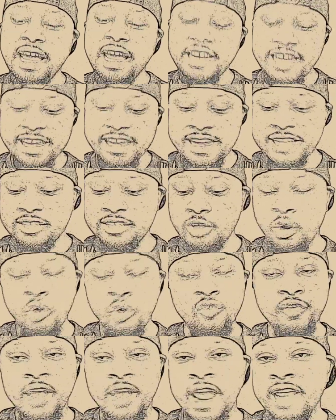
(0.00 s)
I think he gets
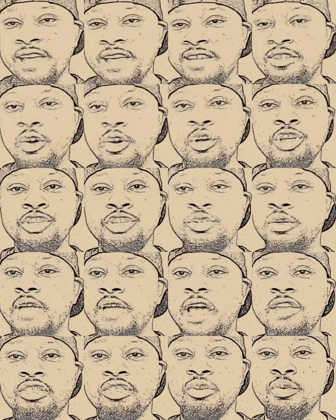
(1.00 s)
over that. He's going to shoot a
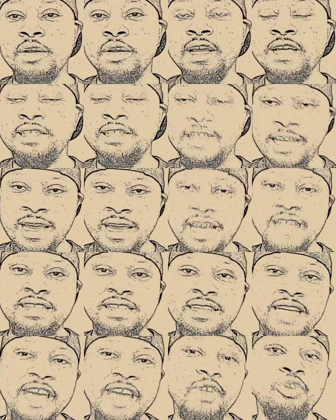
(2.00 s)
lot of threes,
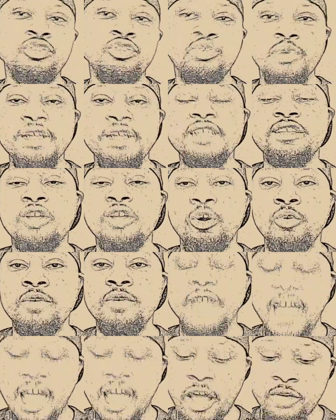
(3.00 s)
and today those threes go
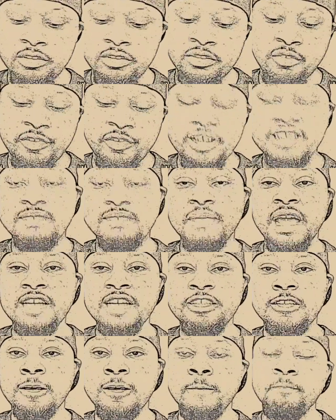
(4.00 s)
down. So for this
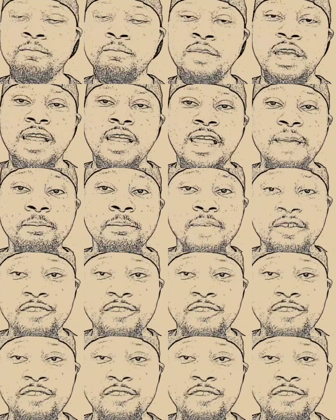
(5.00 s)
matchup, I like